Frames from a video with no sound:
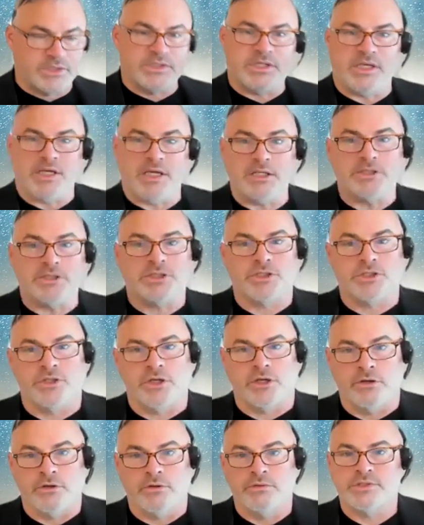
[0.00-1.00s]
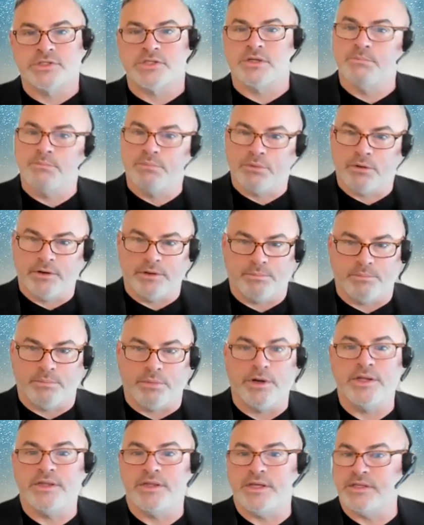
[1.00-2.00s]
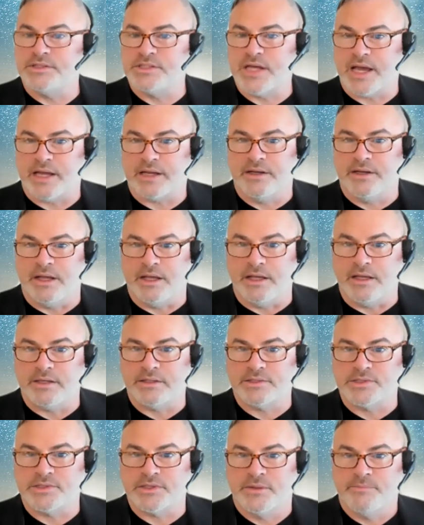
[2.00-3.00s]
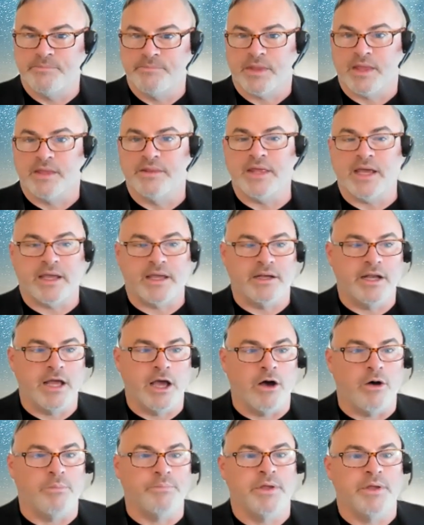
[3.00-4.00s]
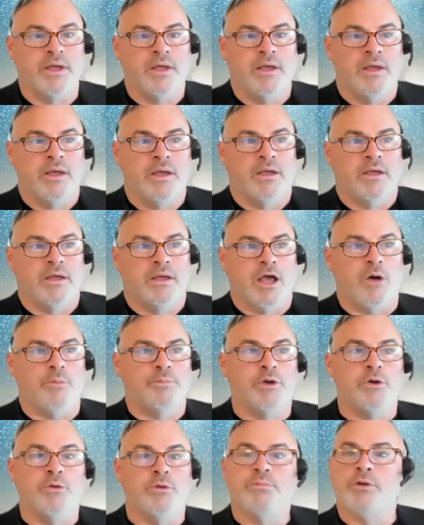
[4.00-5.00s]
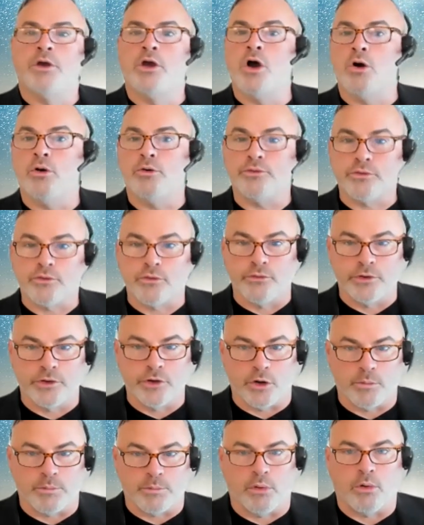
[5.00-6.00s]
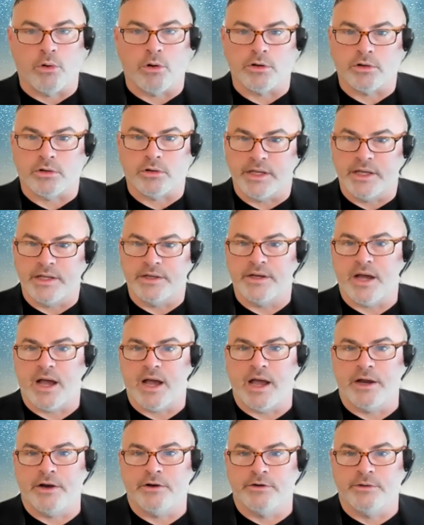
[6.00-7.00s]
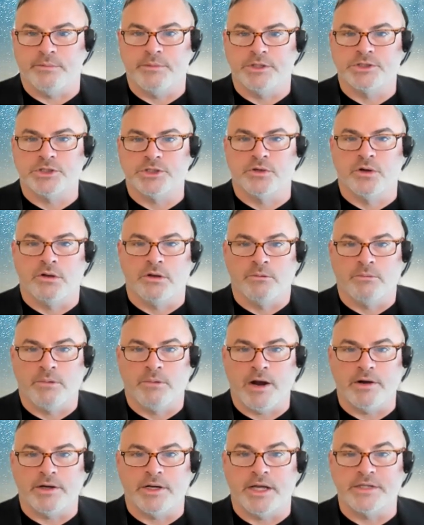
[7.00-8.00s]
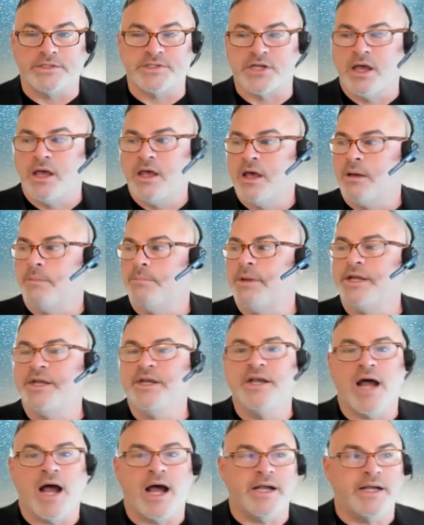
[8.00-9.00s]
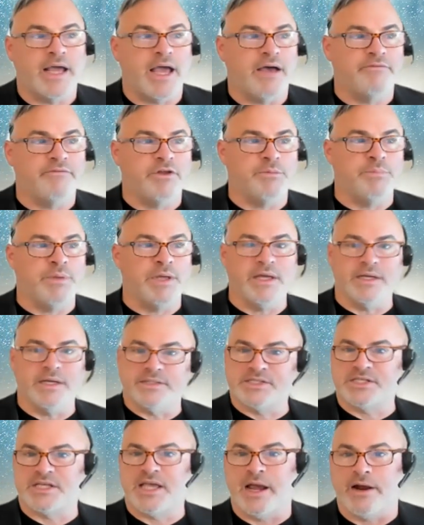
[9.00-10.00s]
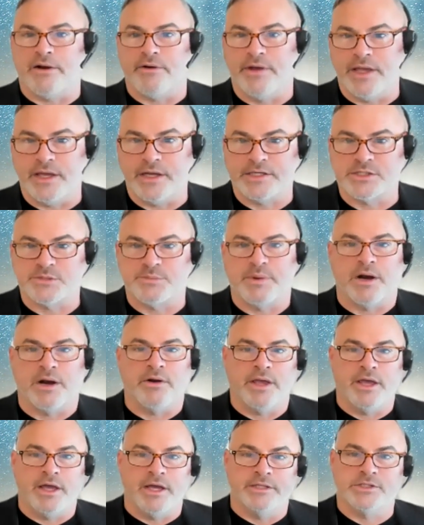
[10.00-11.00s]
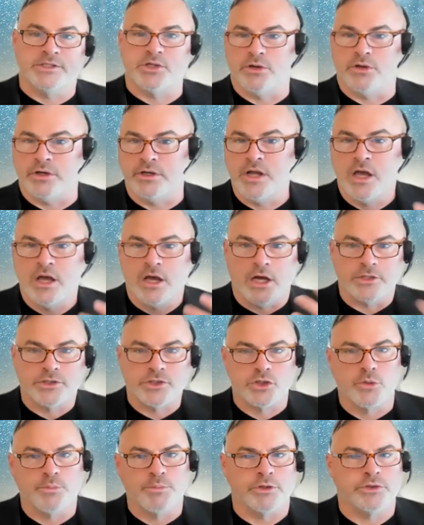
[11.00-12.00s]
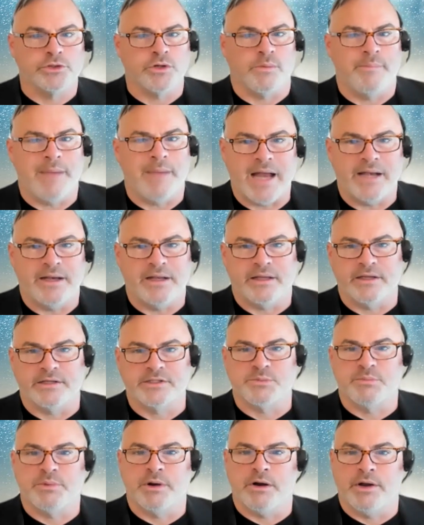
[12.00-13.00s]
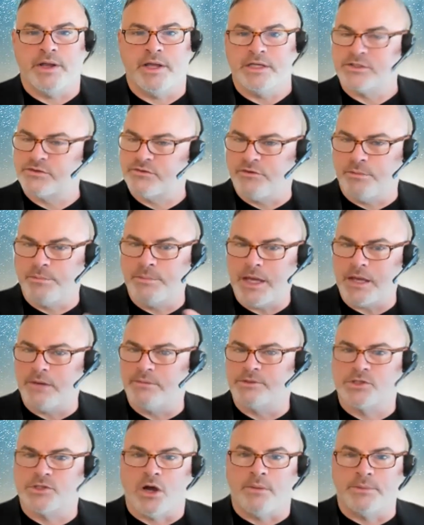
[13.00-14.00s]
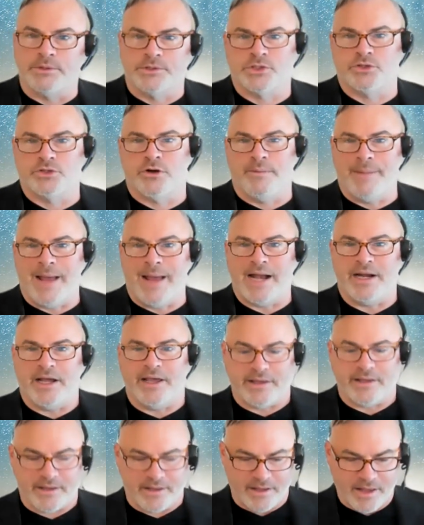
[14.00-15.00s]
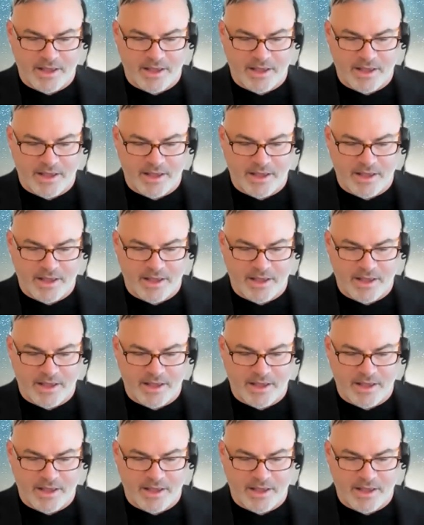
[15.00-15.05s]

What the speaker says: teach you some breathing techniques that can help you go through your portal into higher dimensional awareness, but not have it be a scary experience or a super dramatic experience. For me, it was almost traumatic.